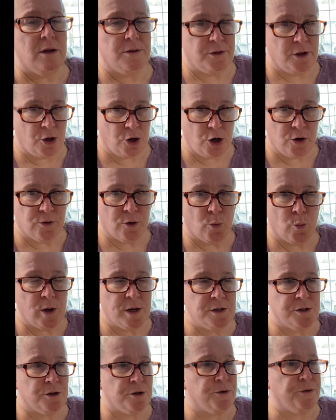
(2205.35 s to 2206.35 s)
They
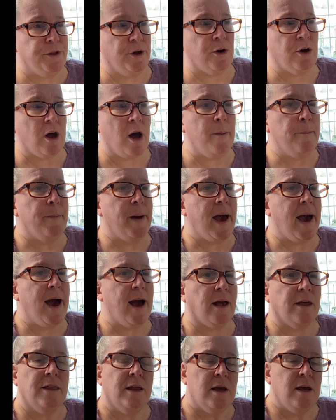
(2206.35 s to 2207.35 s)
overwinter, they'll come
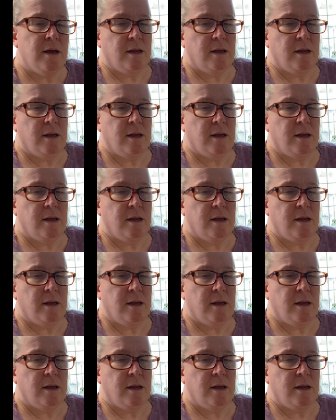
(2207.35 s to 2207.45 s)
back,